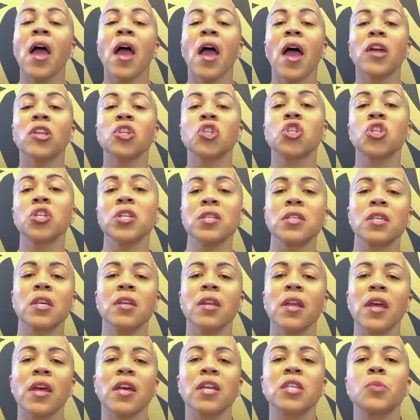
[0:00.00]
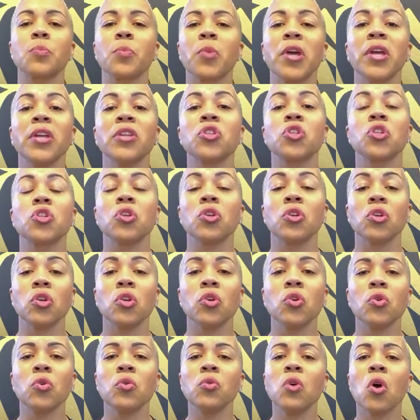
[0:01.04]
and she's going to explain to
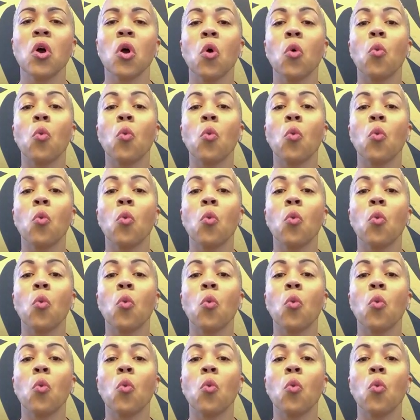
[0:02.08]
you